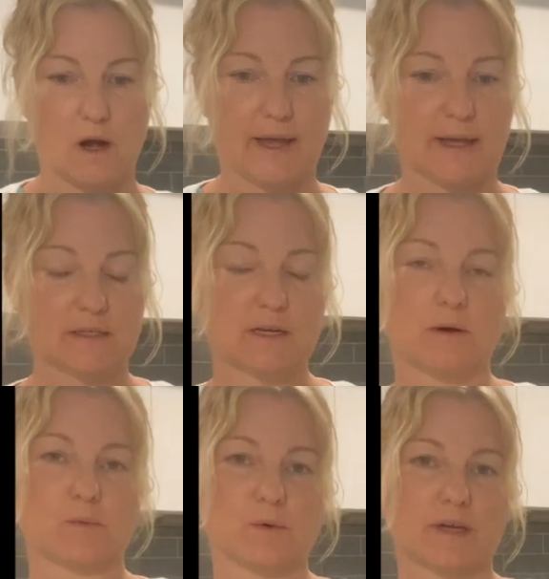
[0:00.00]
I ended
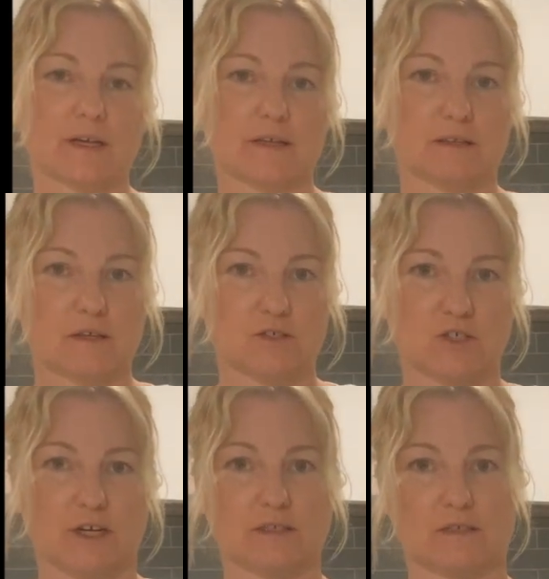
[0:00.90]
up with
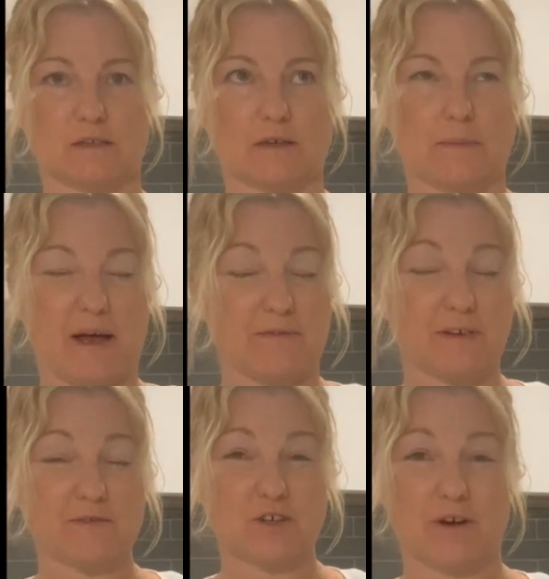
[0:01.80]
just about
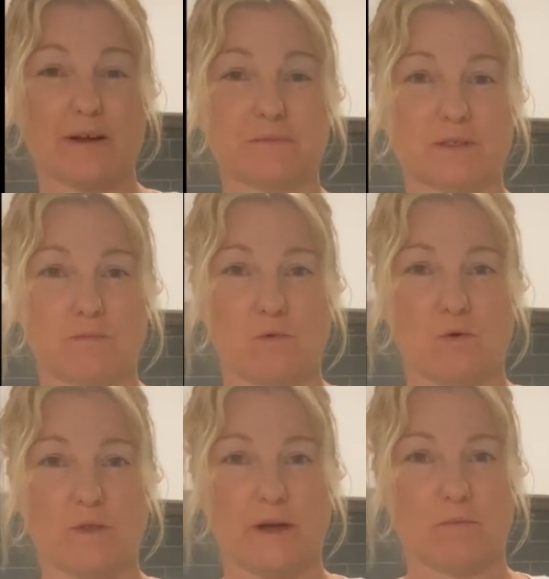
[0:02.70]
50 grams
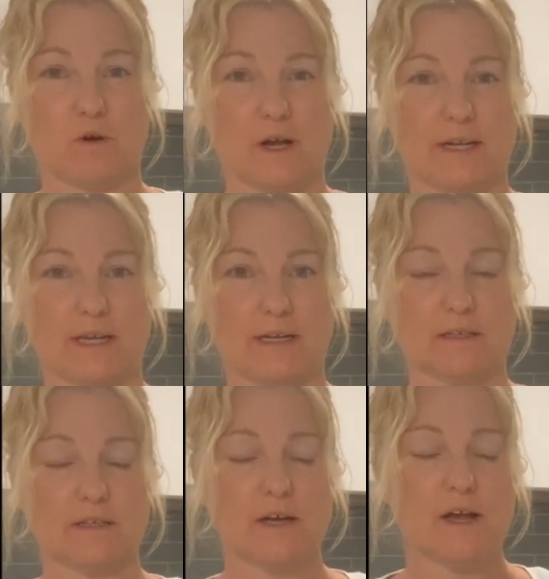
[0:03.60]
more than what I
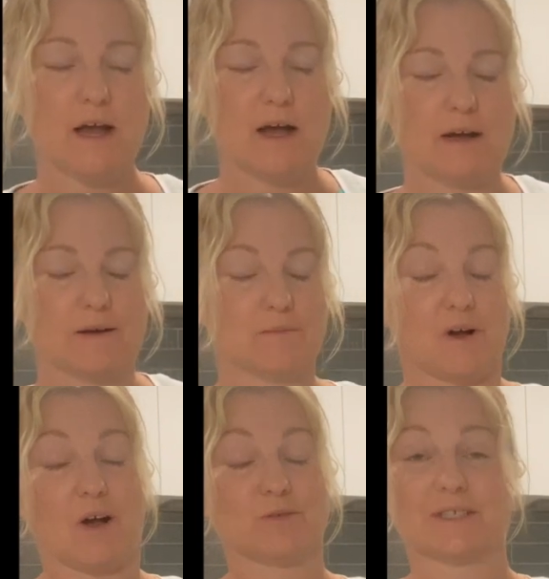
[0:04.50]
needed.
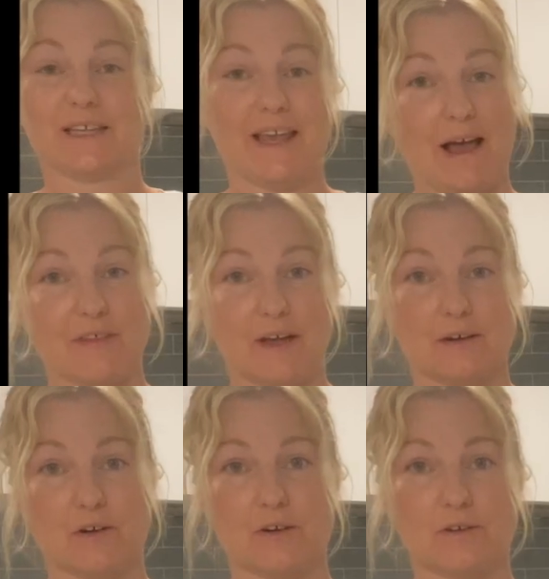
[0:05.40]
I'll see how that
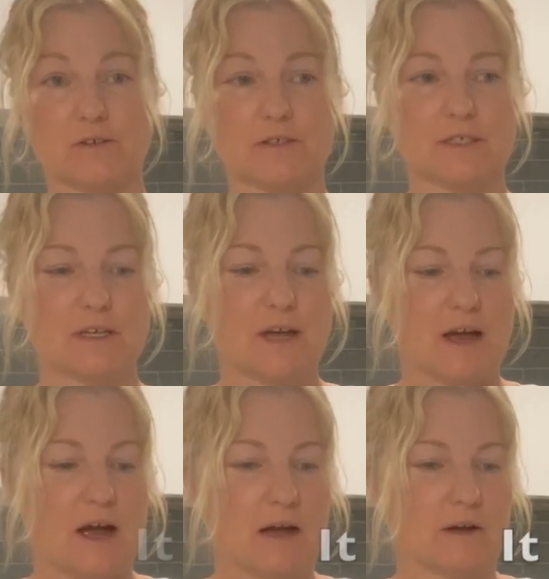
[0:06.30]
goes.
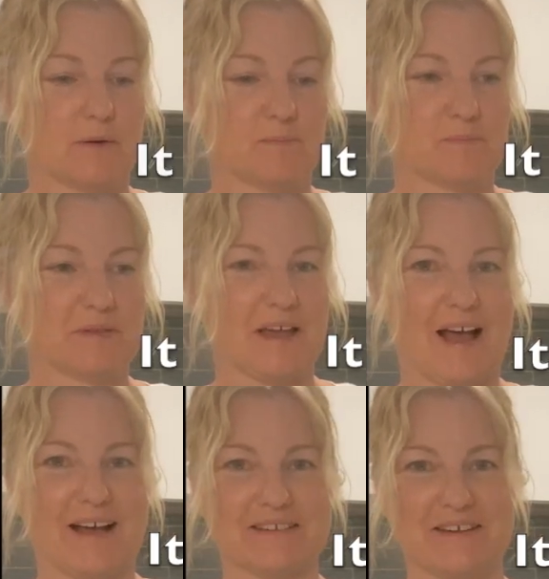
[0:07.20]

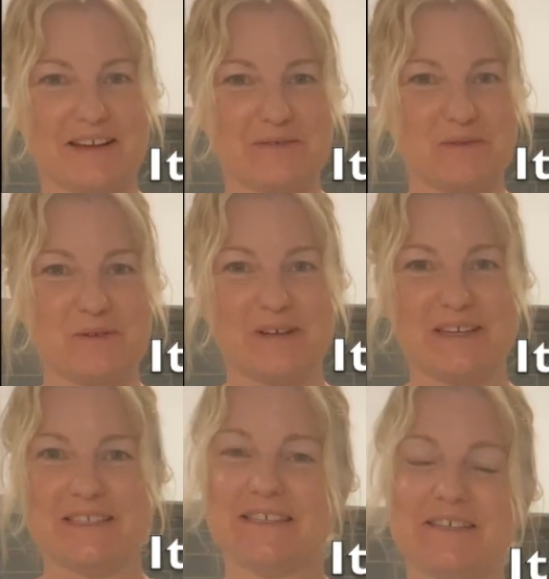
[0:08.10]
As I will
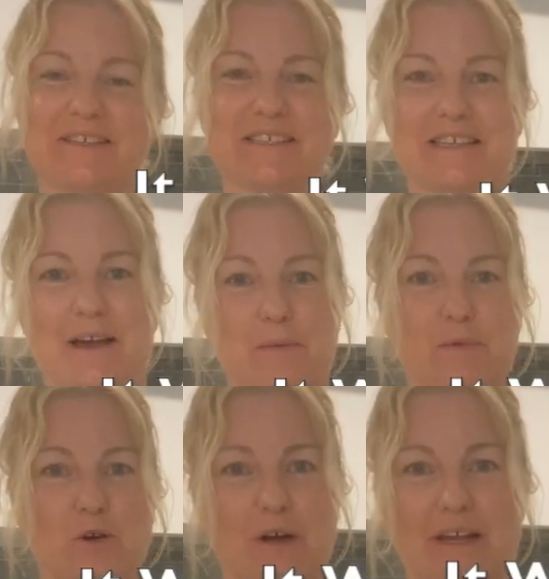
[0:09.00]
continue to say, I'm
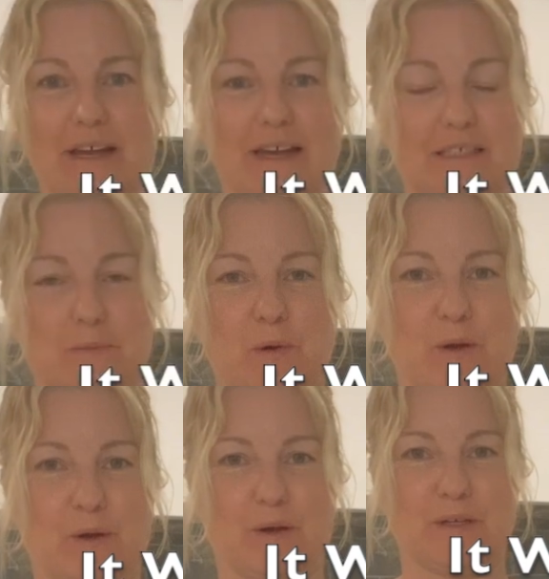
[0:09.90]
not an
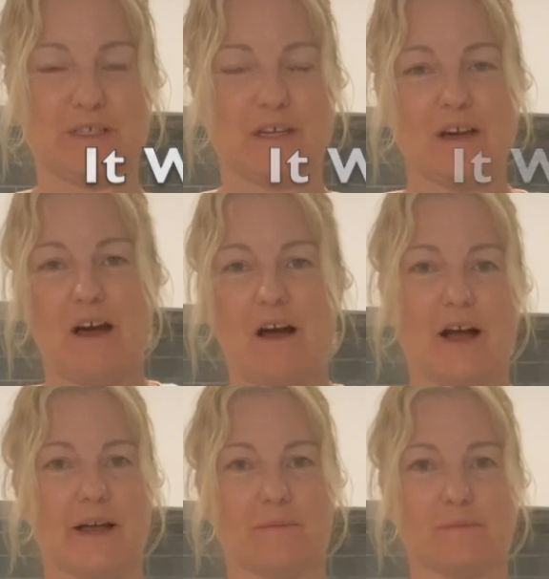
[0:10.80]
expert.
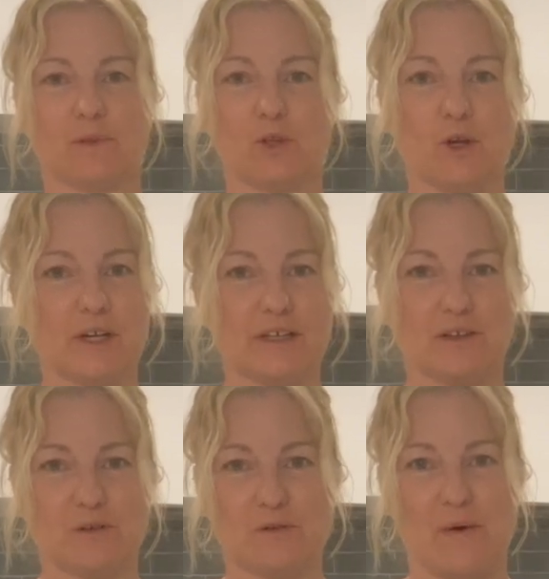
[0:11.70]
I'm learning
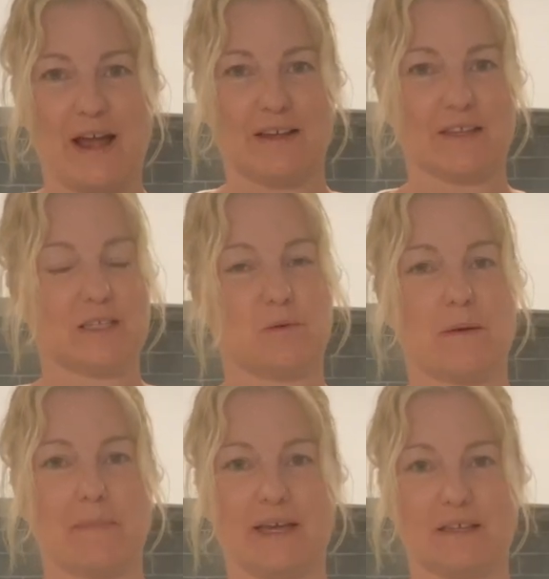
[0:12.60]
along the way, and that's why I'm
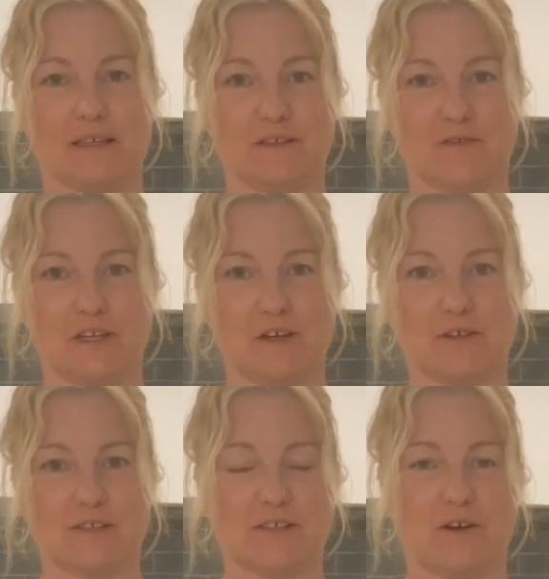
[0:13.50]
making these
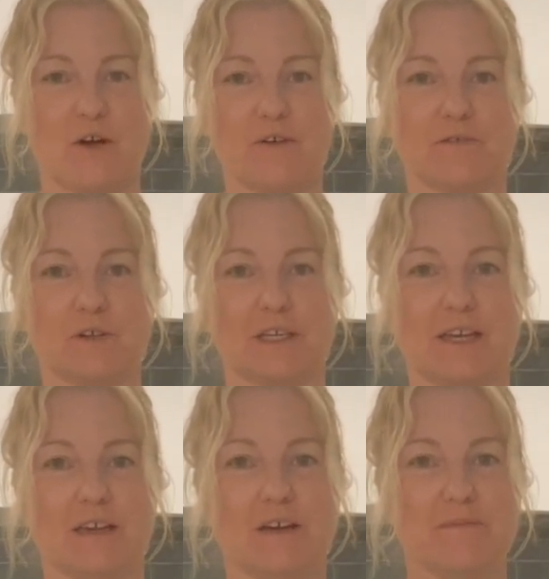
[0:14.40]
videos. So
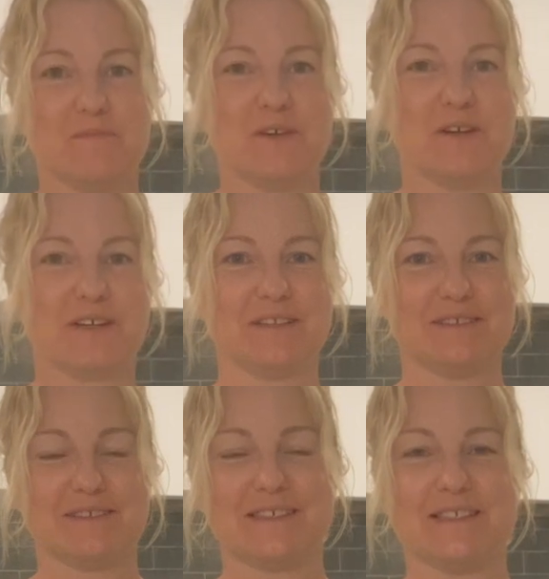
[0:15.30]
hopefully you
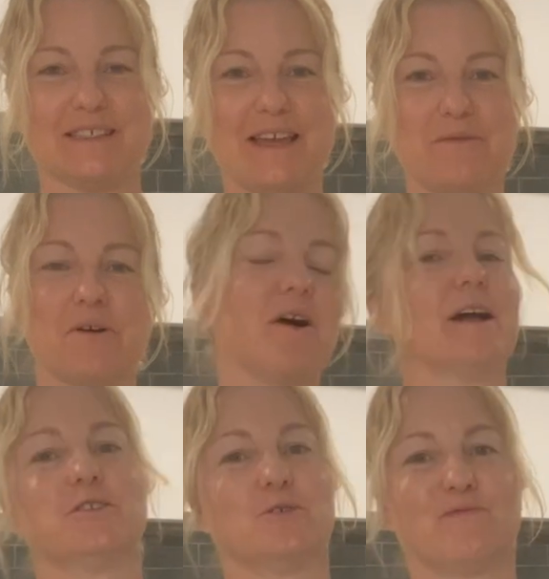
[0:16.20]
can see what I
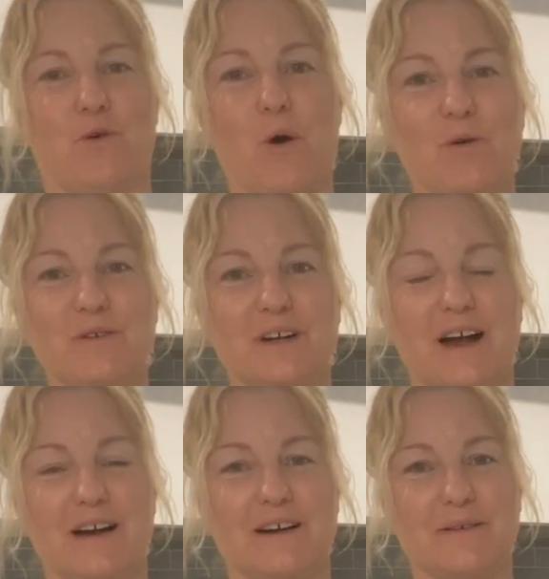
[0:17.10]
do wrong,
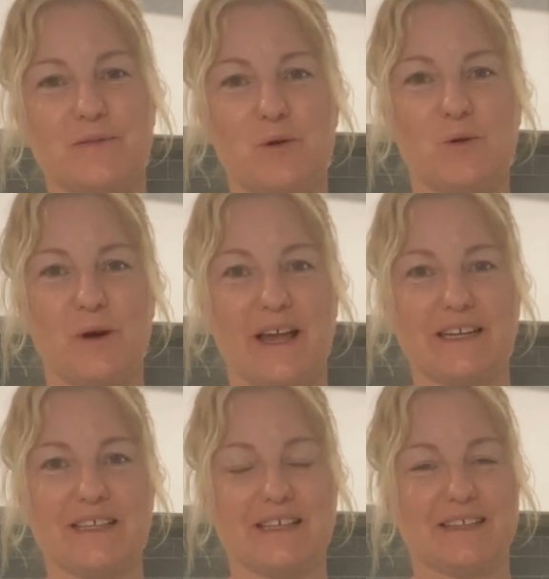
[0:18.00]
or
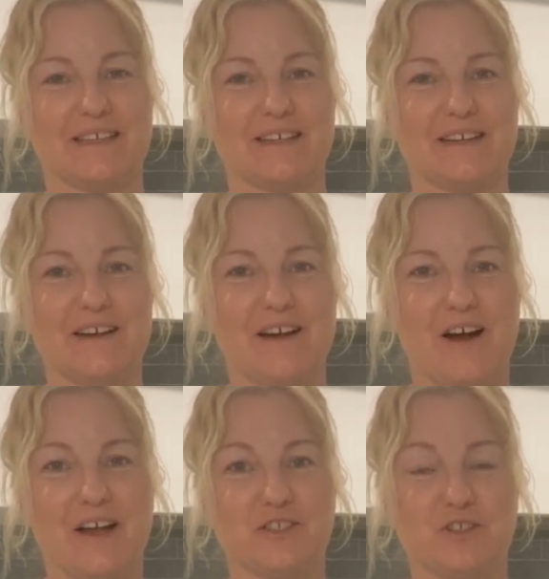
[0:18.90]
anything that
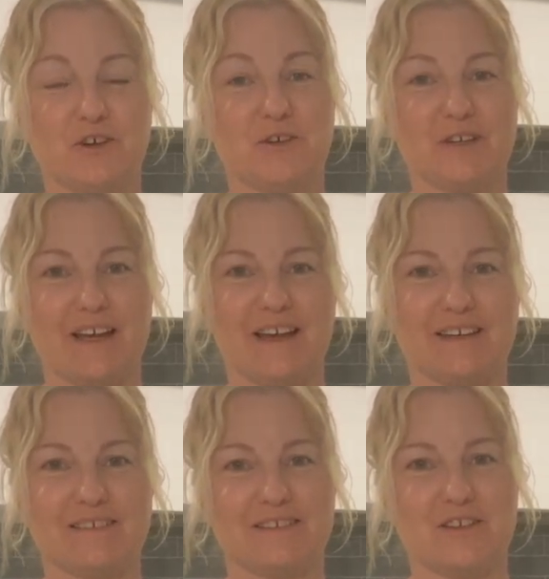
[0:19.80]
I don't
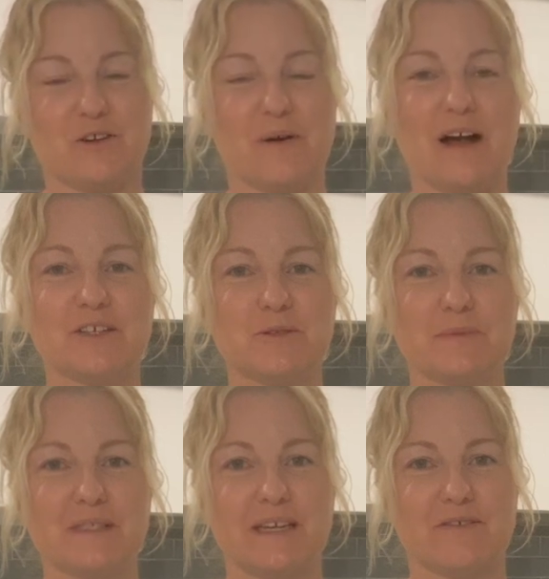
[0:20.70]
get,
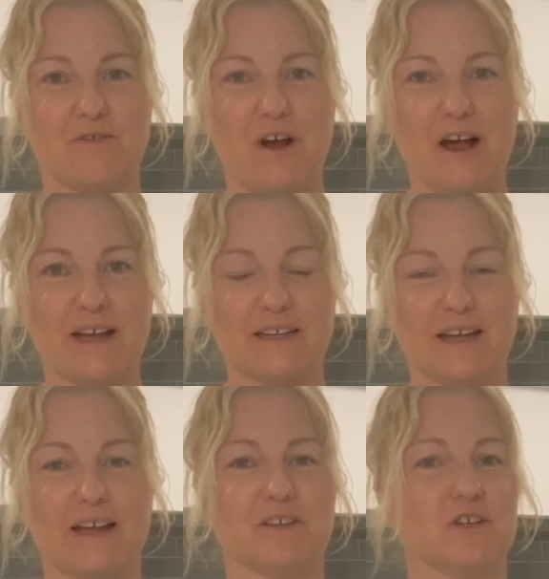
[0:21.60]
100% right,
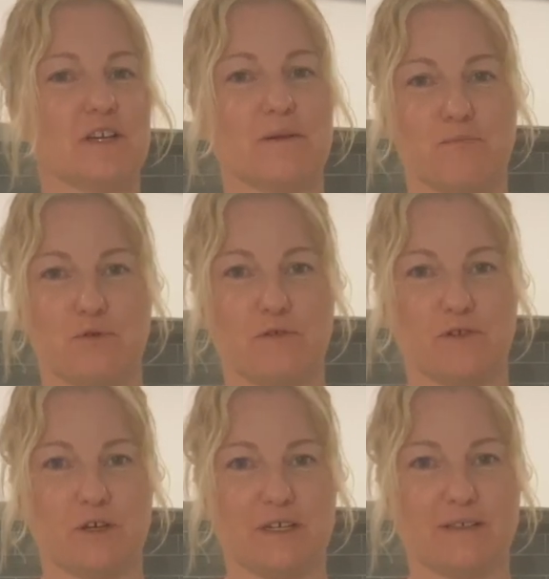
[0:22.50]
and you can improve
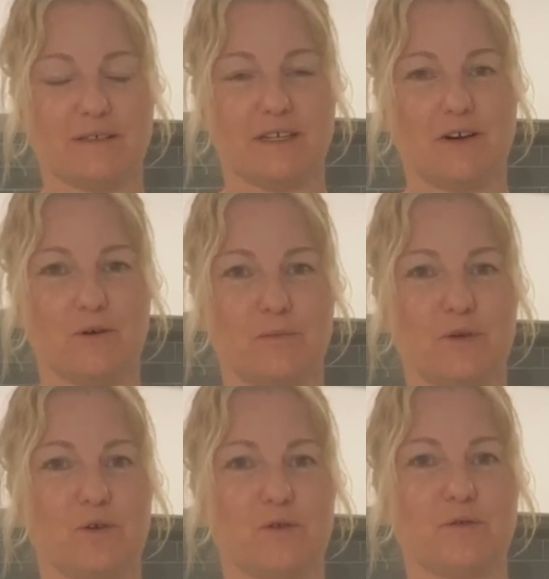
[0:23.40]
on it to help
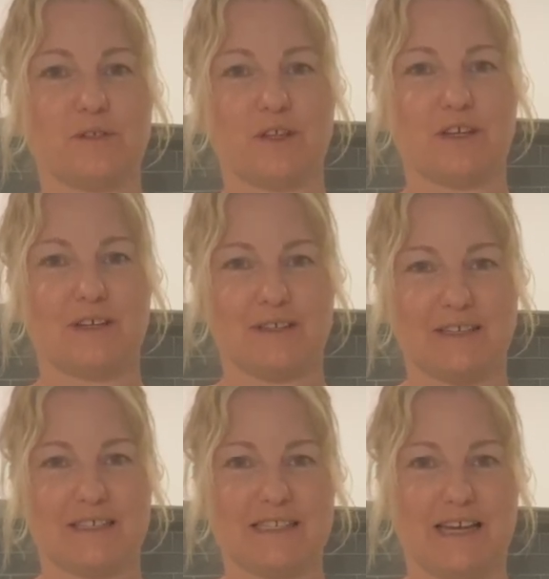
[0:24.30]
you so that it
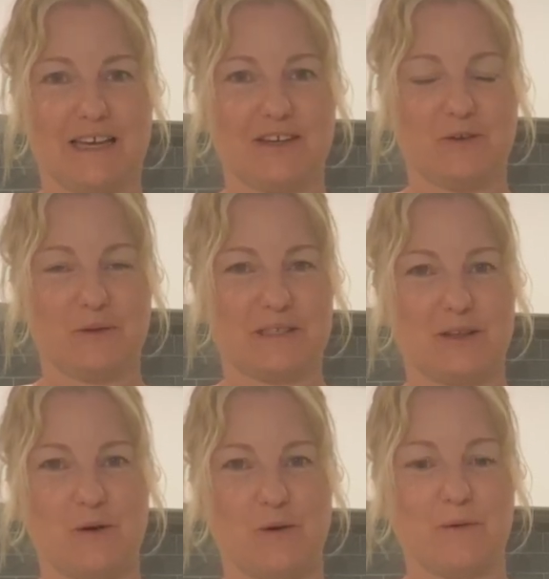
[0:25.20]
doesn't take you as
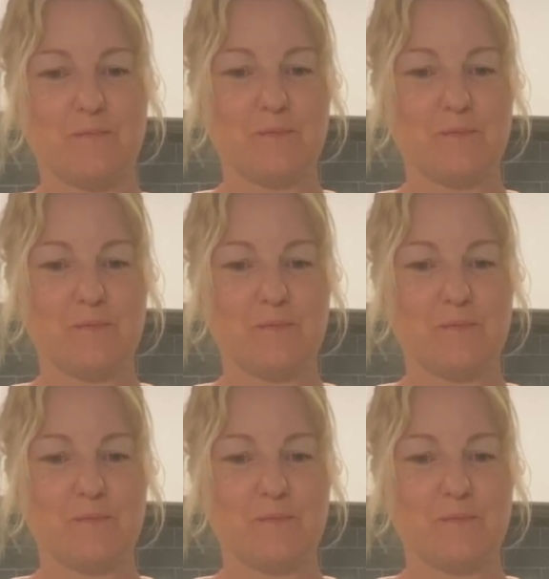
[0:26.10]
long